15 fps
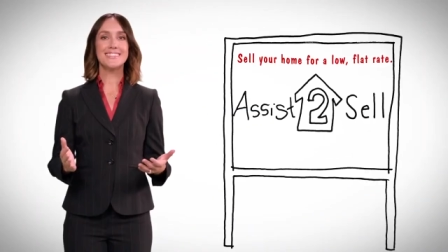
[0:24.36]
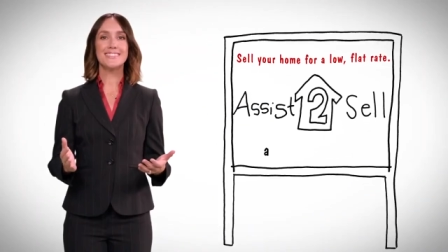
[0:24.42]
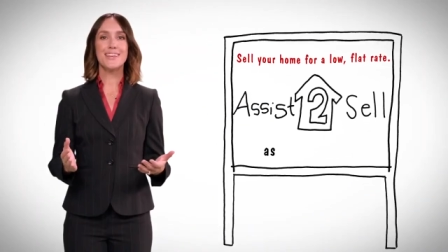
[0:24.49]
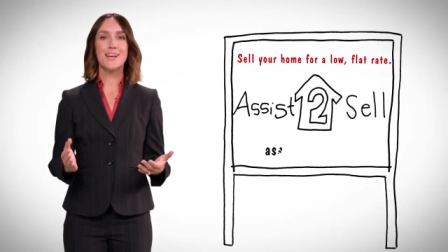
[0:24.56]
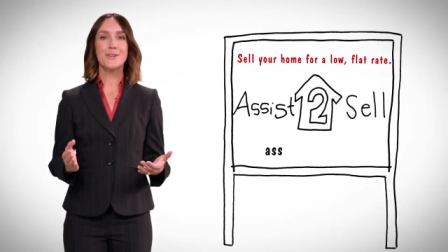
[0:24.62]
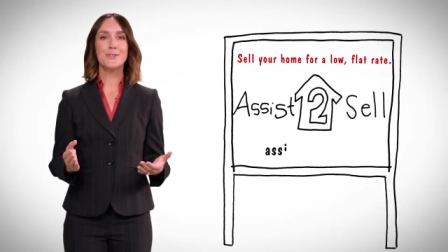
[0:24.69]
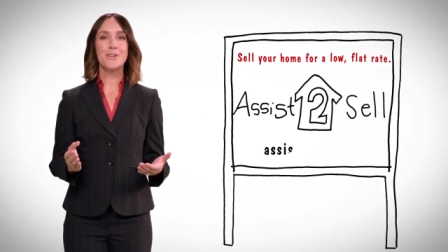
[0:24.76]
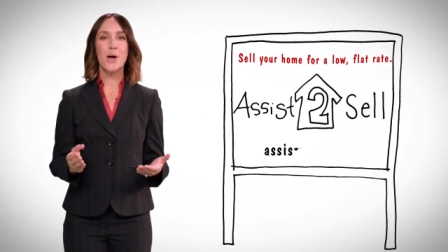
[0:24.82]
to
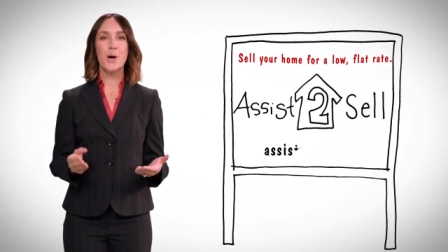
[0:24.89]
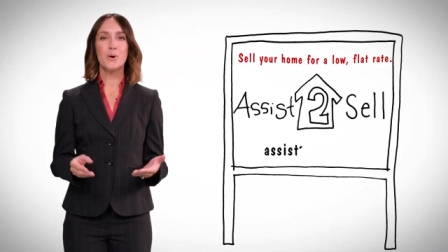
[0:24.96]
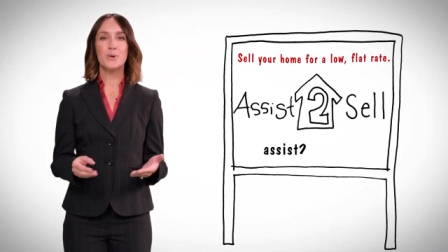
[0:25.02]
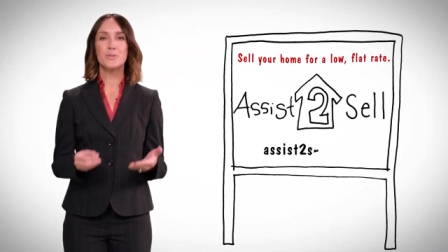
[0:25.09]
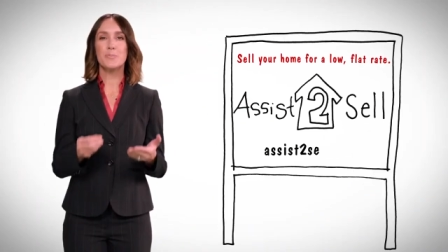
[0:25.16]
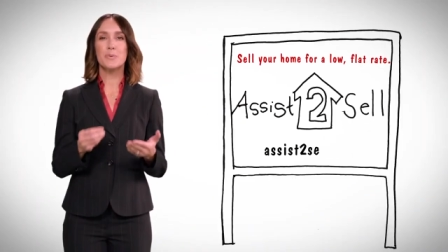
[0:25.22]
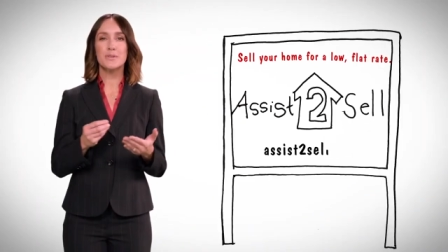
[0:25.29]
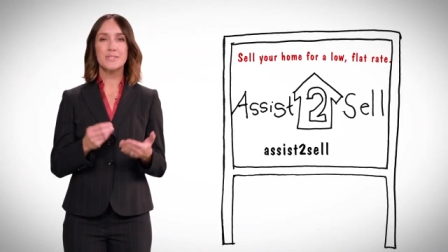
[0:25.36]
Sell
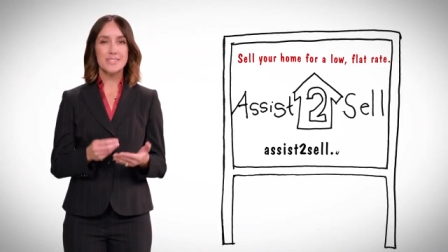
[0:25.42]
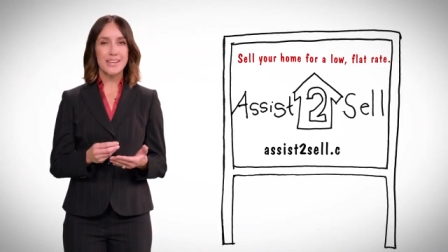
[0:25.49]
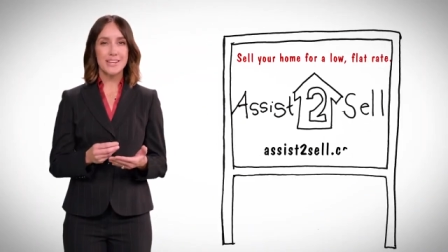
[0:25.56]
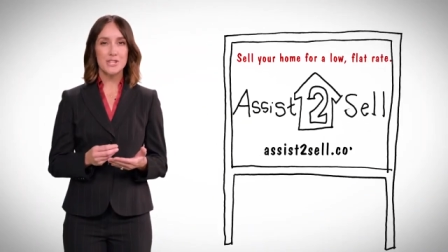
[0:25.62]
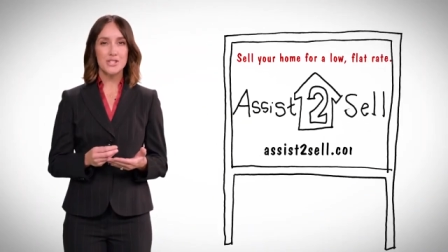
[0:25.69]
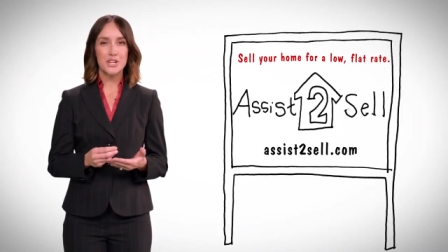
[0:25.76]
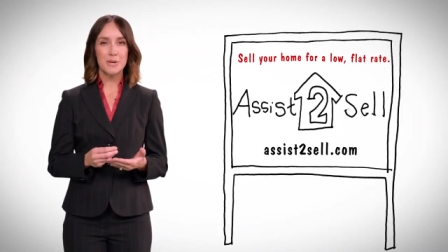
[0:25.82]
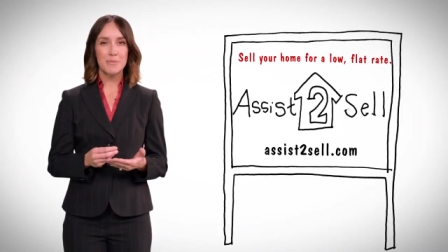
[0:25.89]
knows
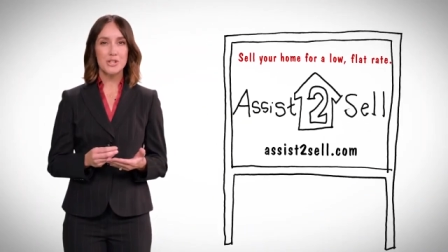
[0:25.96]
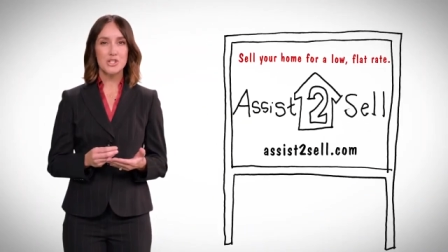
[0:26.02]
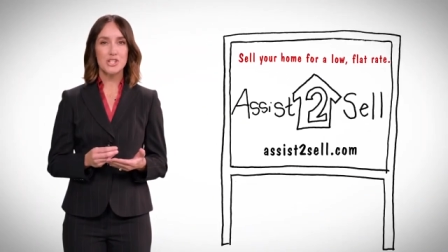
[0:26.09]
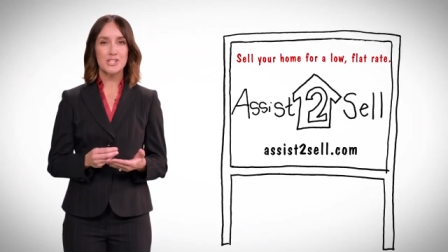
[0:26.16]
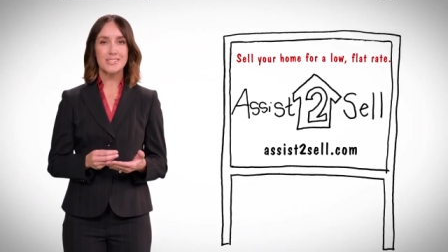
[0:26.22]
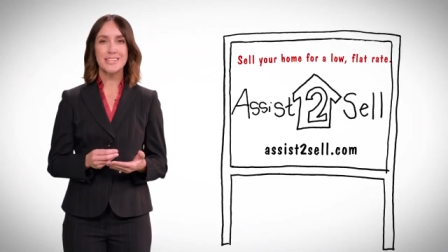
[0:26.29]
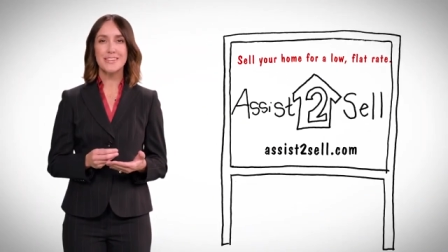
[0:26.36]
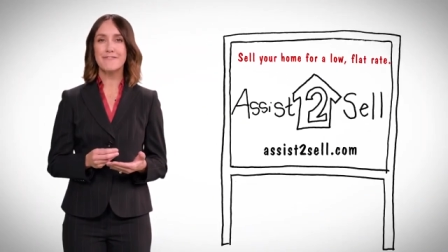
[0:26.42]
percentage
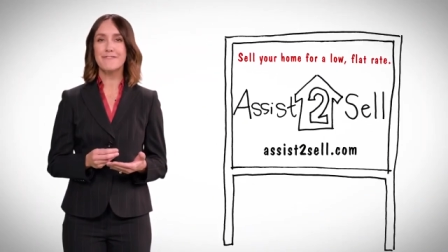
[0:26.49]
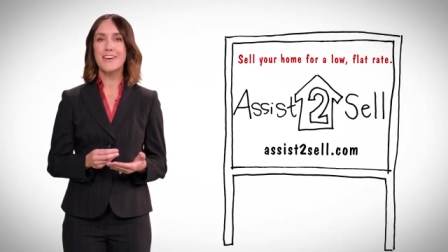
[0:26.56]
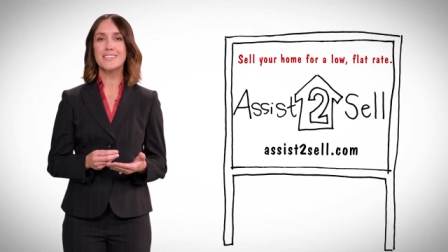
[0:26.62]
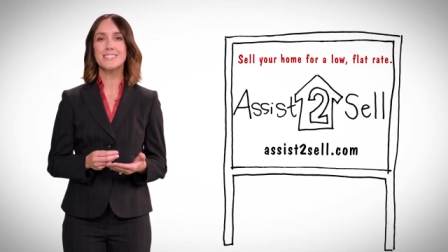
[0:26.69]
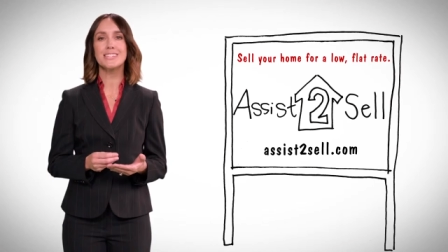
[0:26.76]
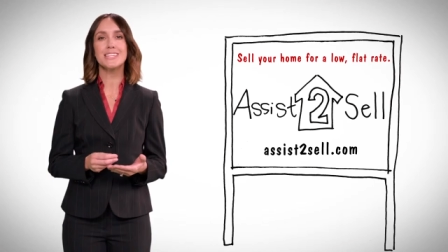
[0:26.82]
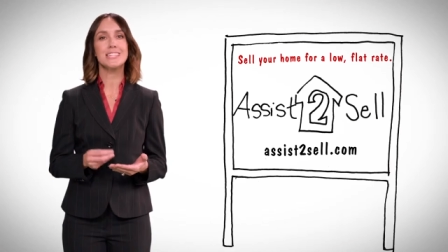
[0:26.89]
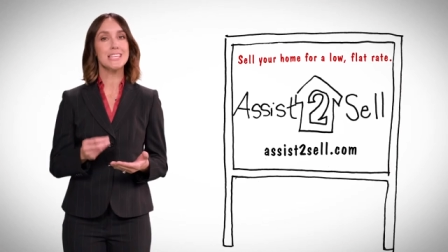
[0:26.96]
commissions
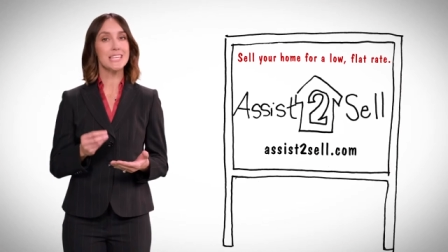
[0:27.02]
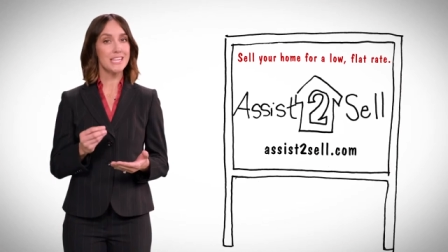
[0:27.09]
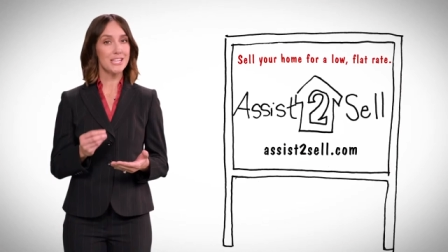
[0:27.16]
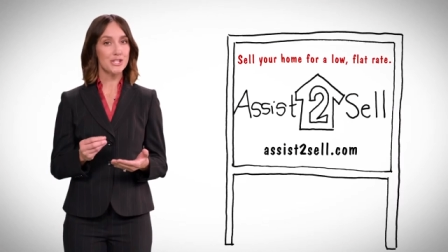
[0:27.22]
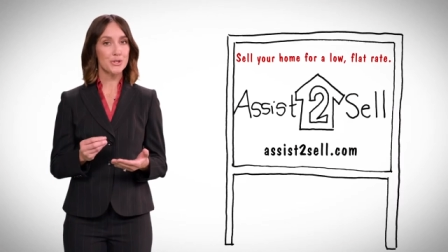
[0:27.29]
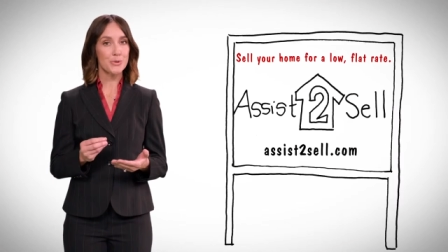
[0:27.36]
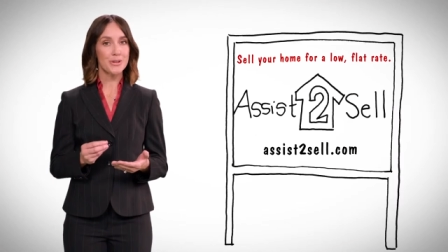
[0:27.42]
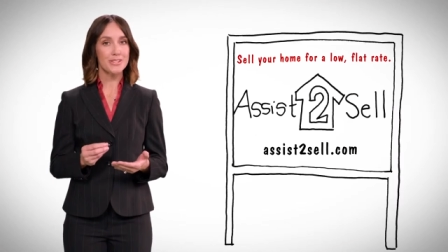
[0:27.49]
invest in the
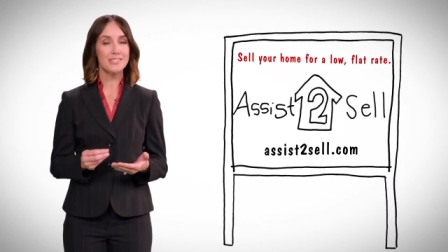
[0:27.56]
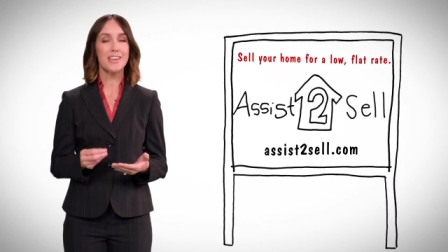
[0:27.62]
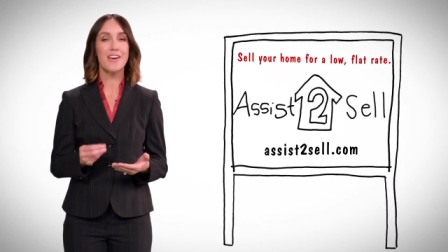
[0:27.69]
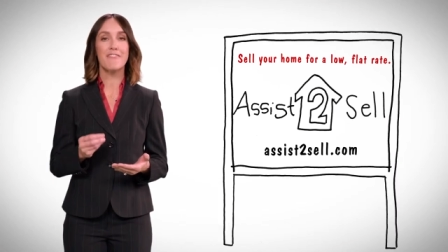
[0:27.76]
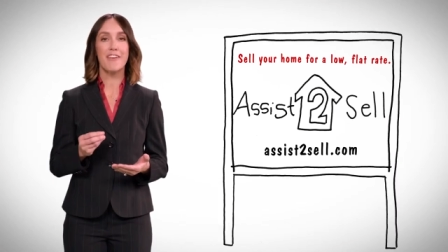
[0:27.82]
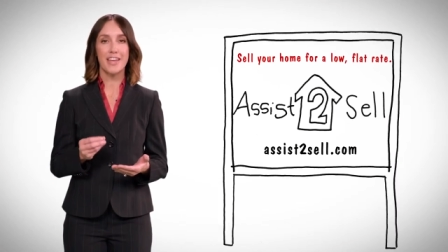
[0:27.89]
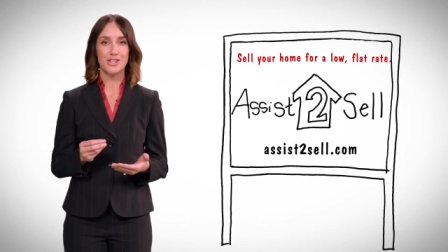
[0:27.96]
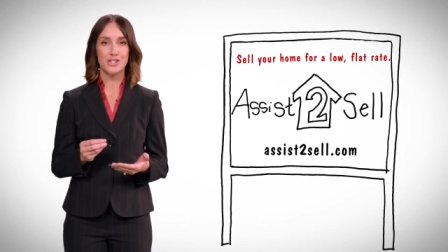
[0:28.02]
interests
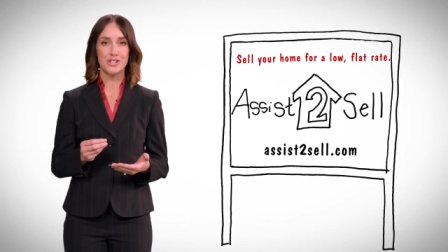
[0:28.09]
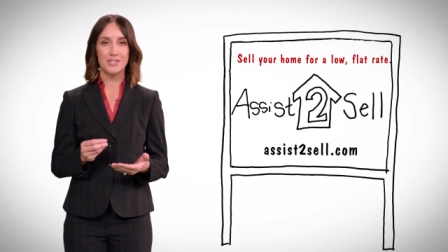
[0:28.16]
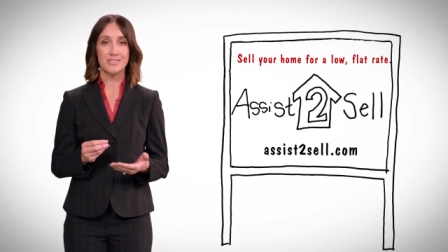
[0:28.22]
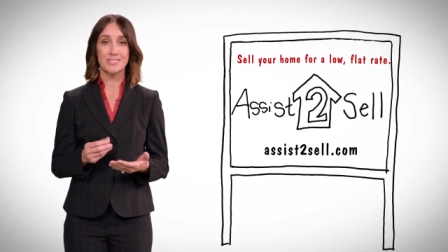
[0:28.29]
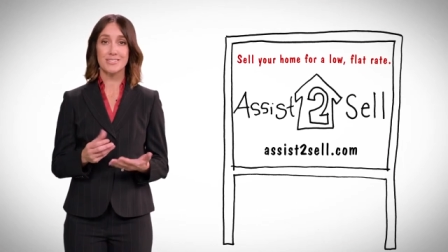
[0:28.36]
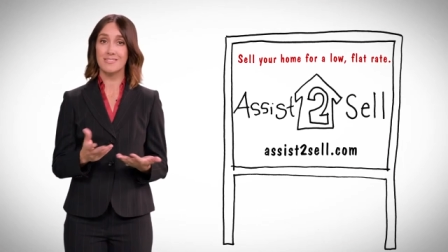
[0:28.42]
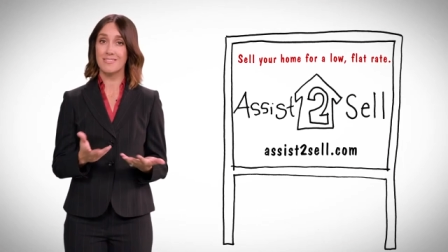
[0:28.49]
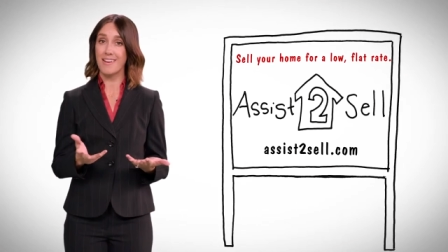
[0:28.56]
of
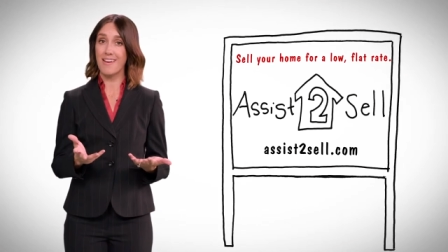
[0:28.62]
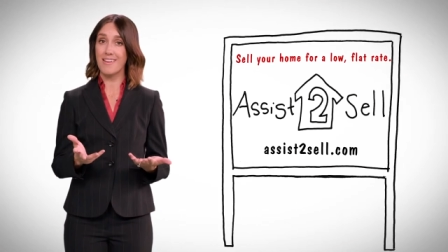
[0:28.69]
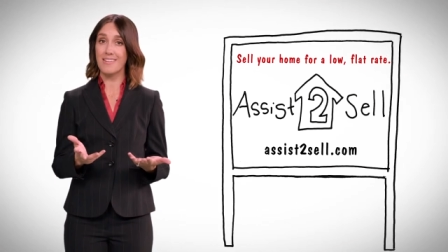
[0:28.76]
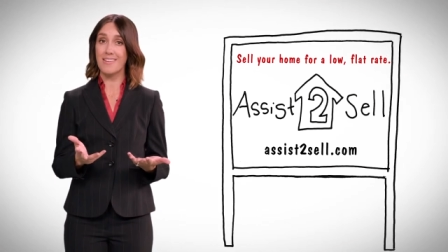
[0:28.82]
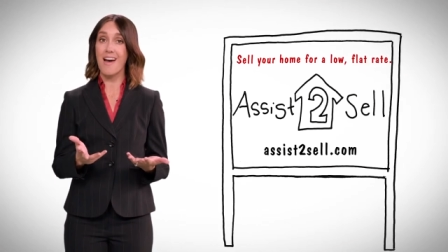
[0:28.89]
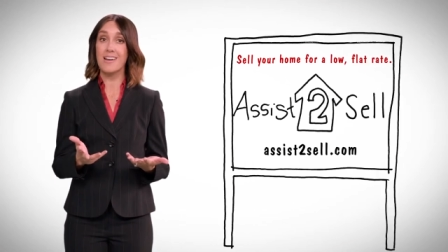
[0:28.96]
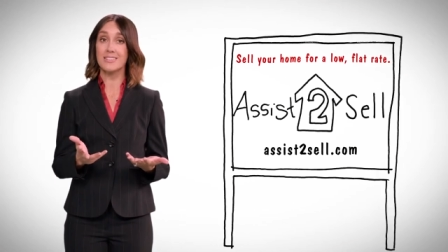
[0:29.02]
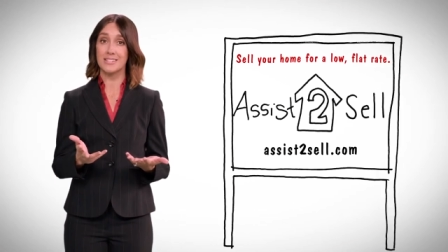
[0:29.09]
agents
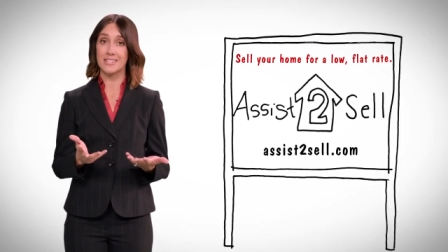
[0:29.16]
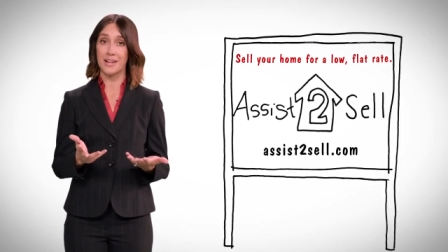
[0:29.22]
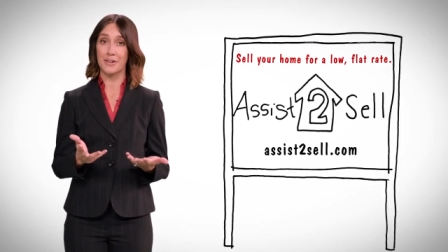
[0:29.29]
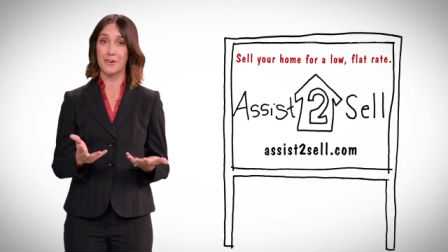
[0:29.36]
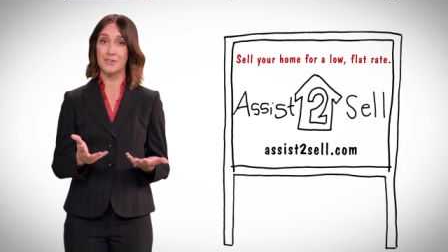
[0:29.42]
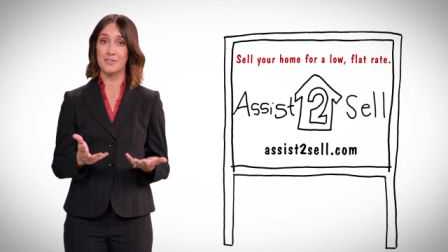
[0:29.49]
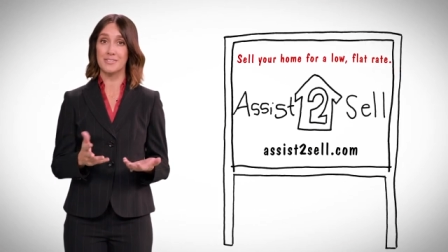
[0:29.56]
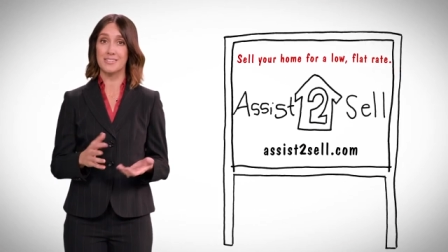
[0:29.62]
and not
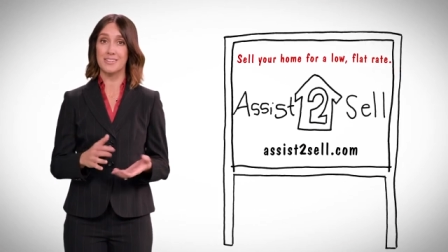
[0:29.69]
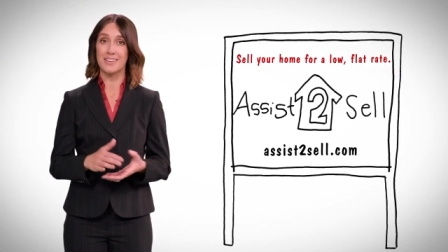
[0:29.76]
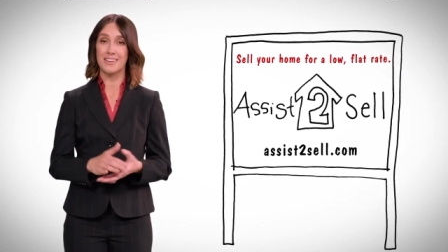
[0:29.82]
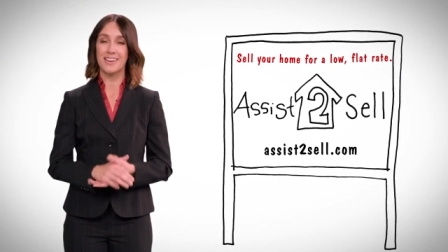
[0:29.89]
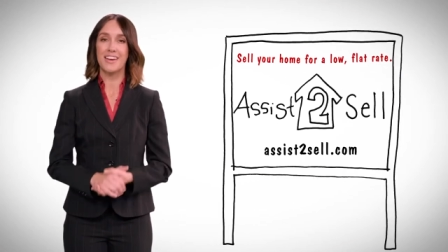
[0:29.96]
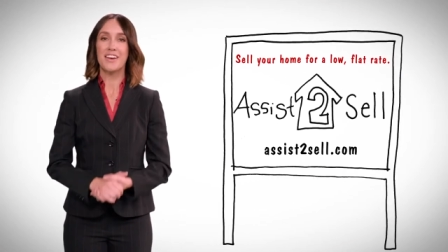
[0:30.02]
sellers.